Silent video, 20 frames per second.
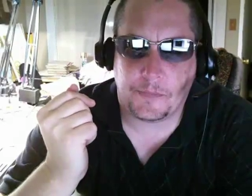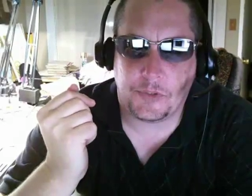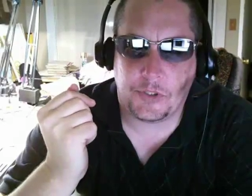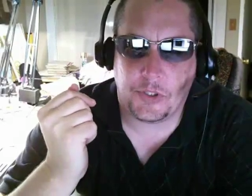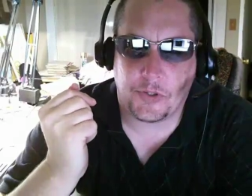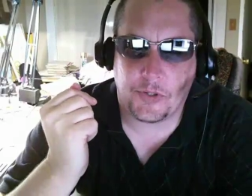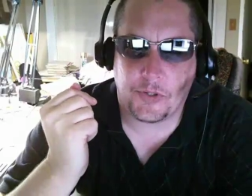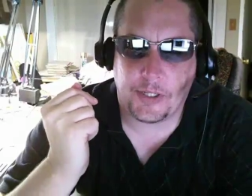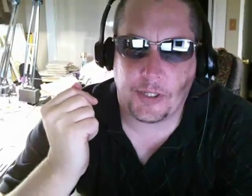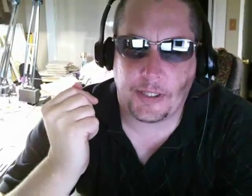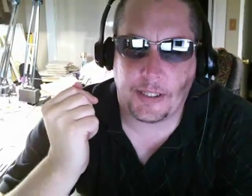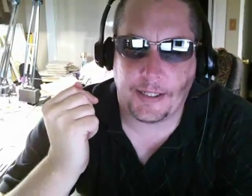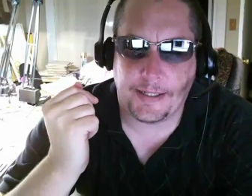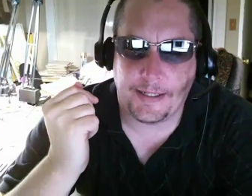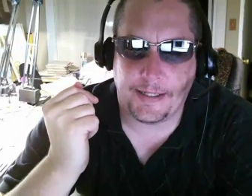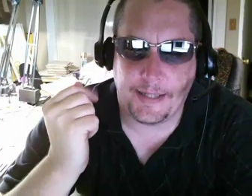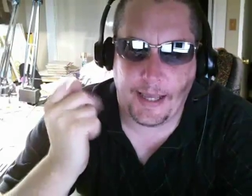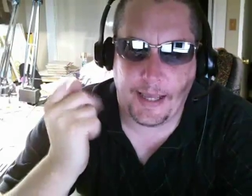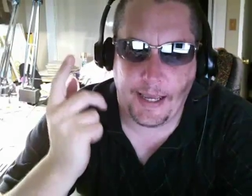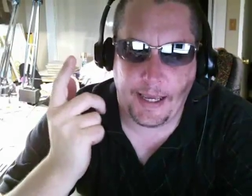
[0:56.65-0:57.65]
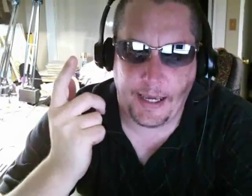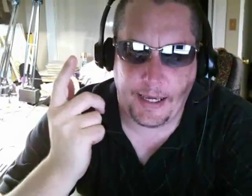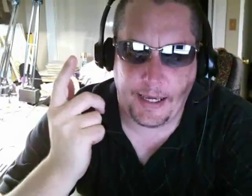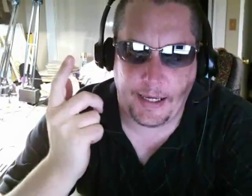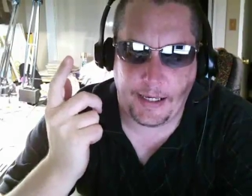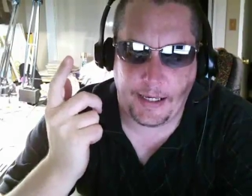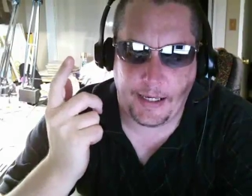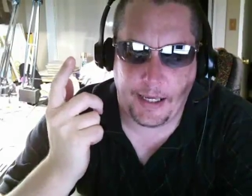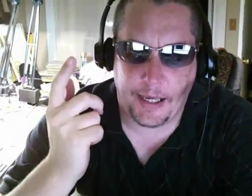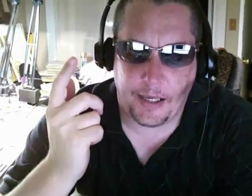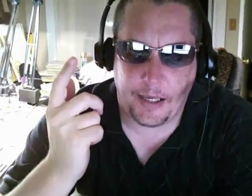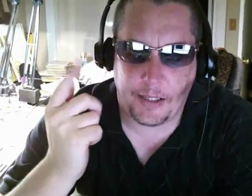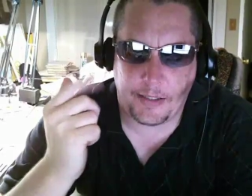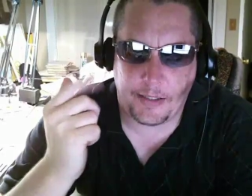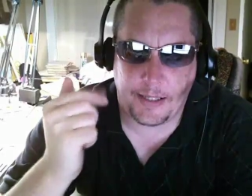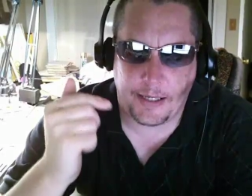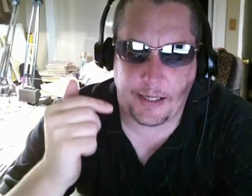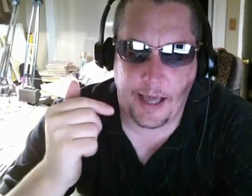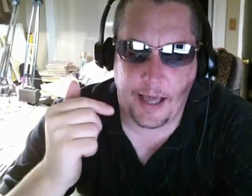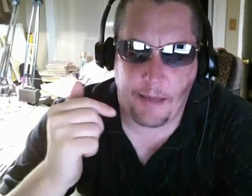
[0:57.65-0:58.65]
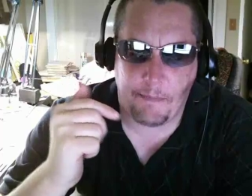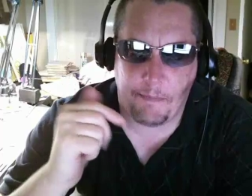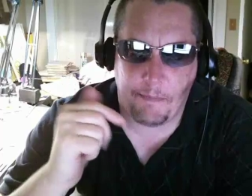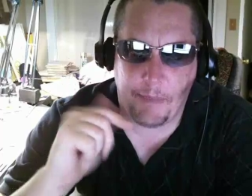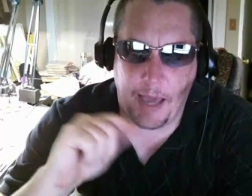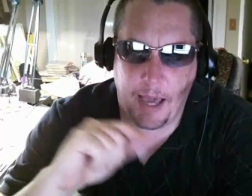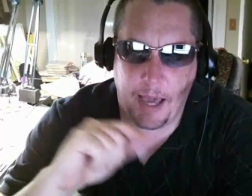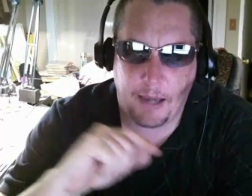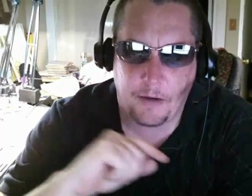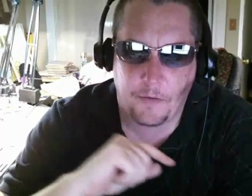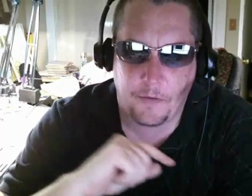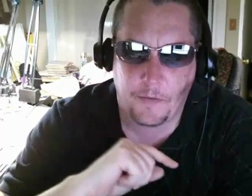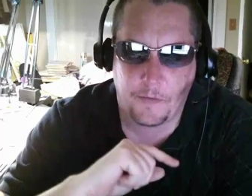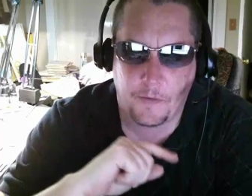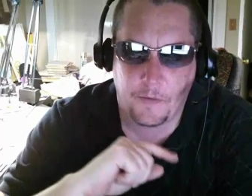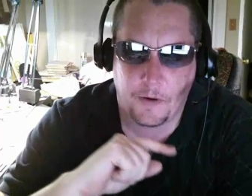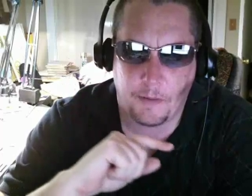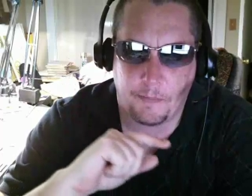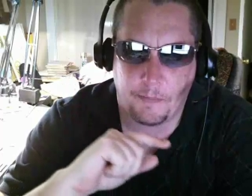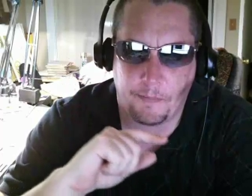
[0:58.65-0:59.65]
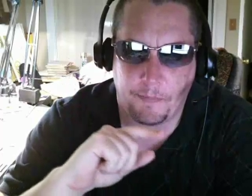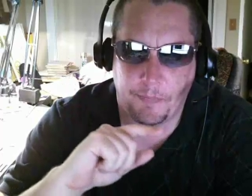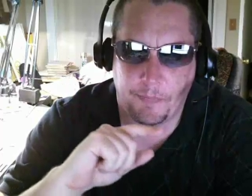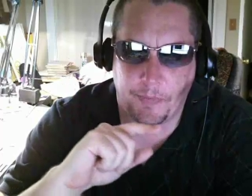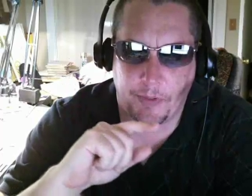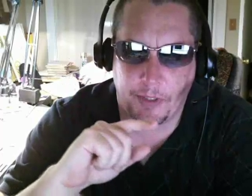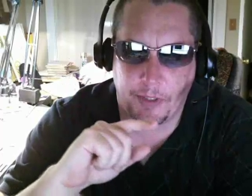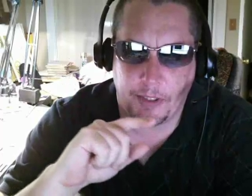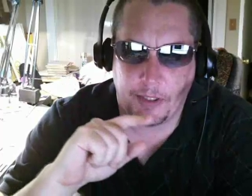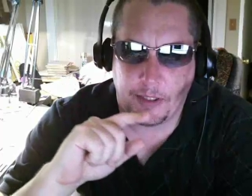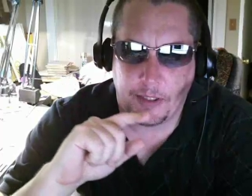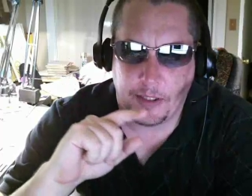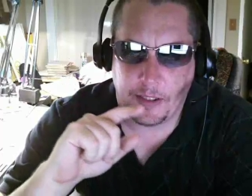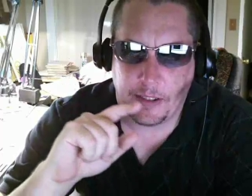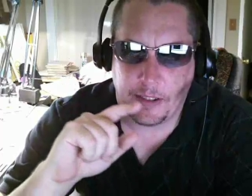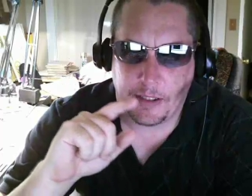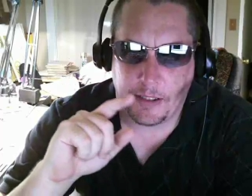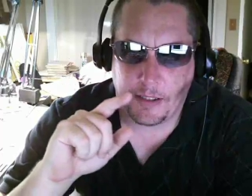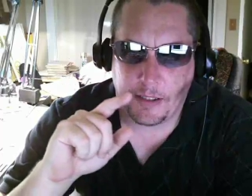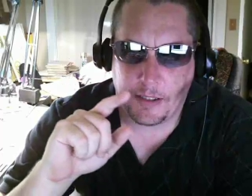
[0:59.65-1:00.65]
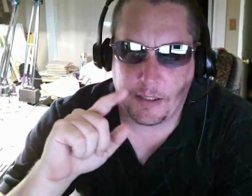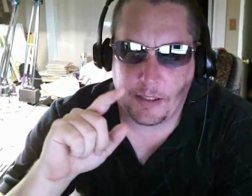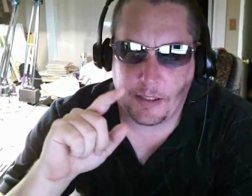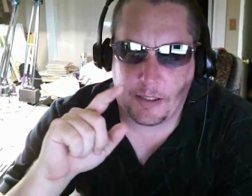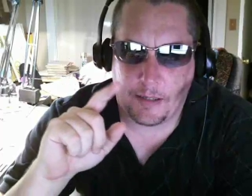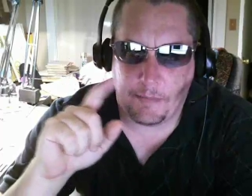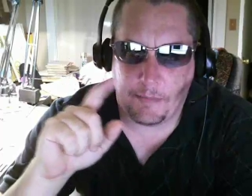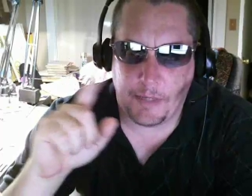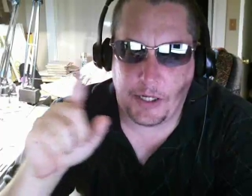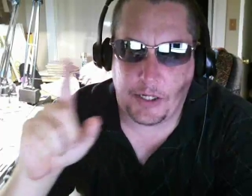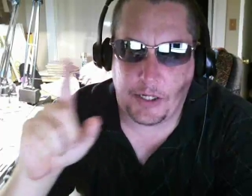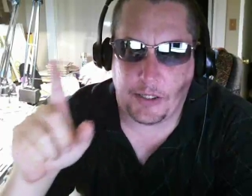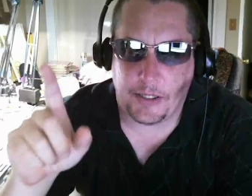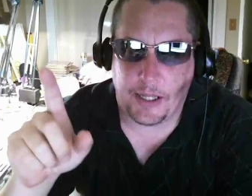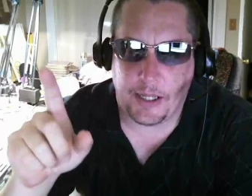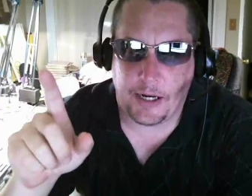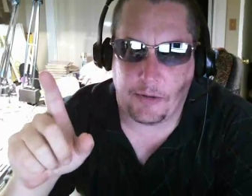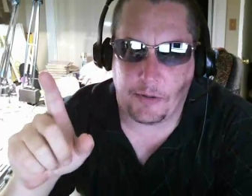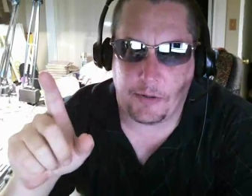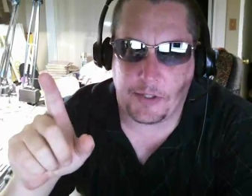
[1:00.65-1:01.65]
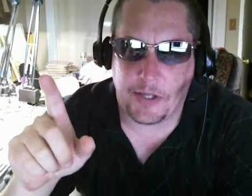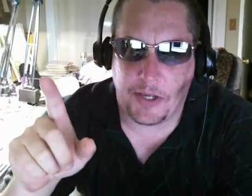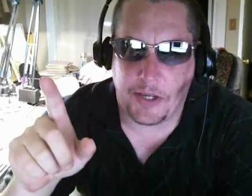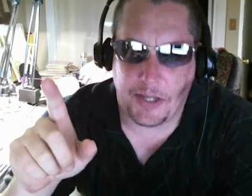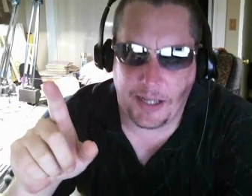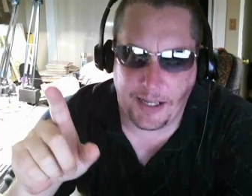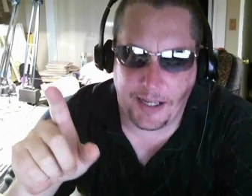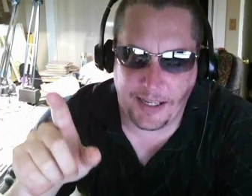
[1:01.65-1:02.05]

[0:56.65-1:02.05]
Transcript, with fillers: during the day as I got back from a mission that I was